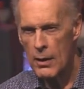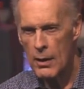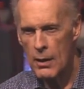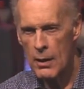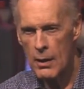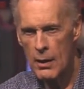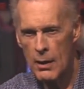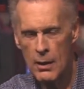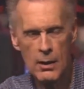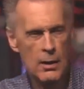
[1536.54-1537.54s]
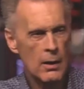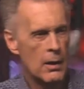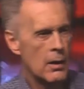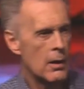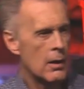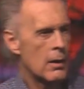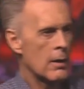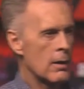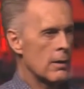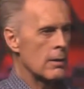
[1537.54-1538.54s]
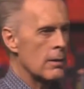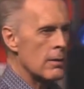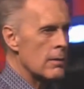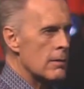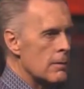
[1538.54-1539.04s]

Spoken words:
No one is speaking in this clip.